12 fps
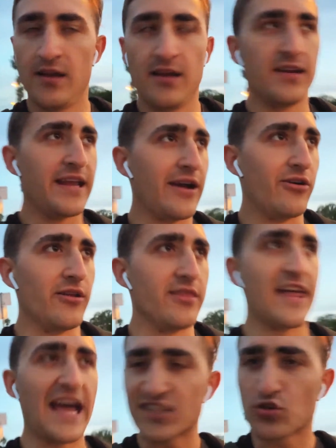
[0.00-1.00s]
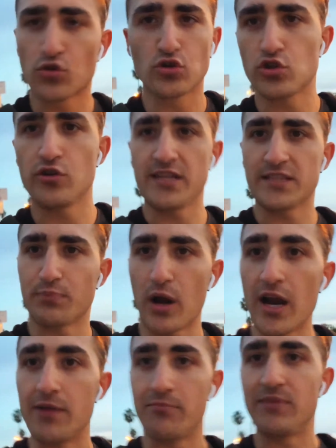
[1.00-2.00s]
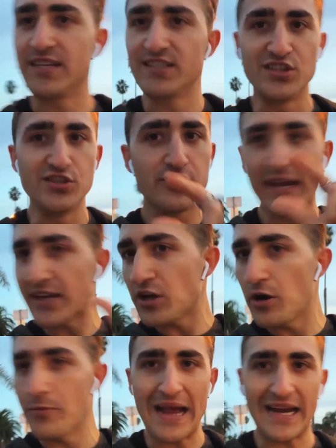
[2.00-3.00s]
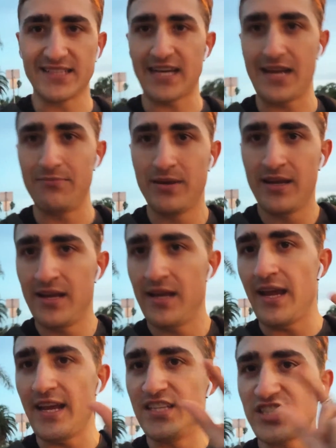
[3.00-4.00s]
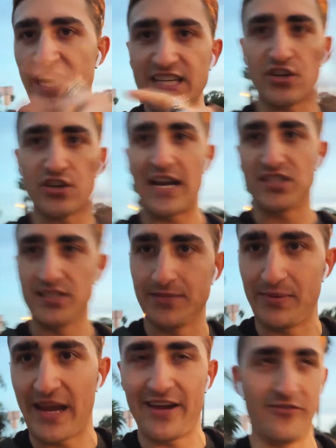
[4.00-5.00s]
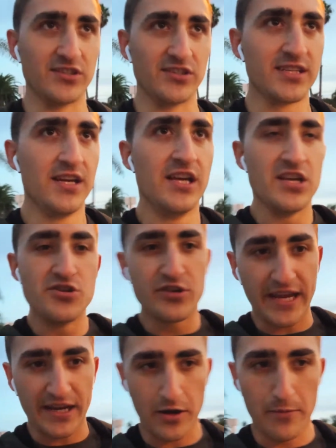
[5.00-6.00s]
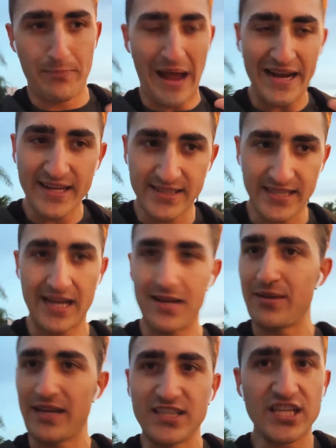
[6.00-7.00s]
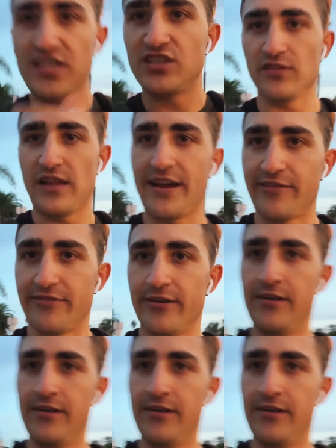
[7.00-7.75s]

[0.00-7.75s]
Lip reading: Now, that's torture in its prime, because you can't go back in time and change your actions and behaviors. You can't go back in time and change your life.